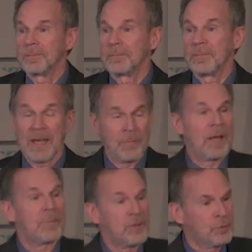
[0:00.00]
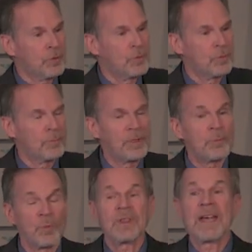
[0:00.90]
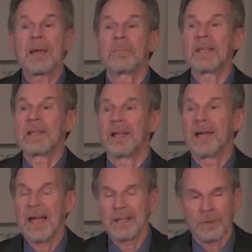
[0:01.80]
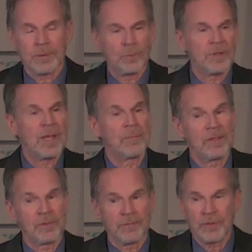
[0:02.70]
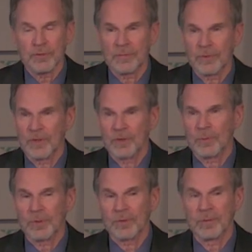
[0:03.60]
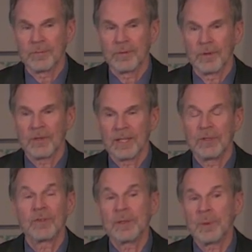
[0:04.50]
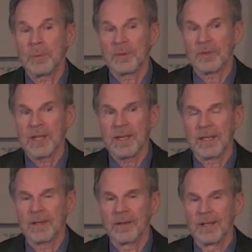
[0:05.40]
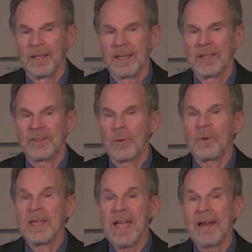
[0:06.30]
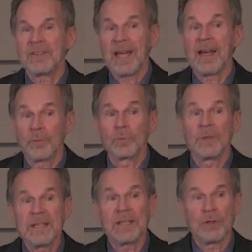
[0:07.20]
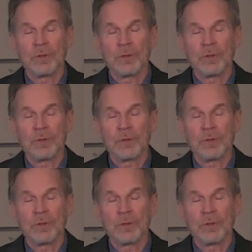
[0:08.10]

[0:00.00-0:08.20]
That might be true, but would that be adequate? Would that be sufficient for this person? Okay. Do you see what we're saying here? is that we have to have really good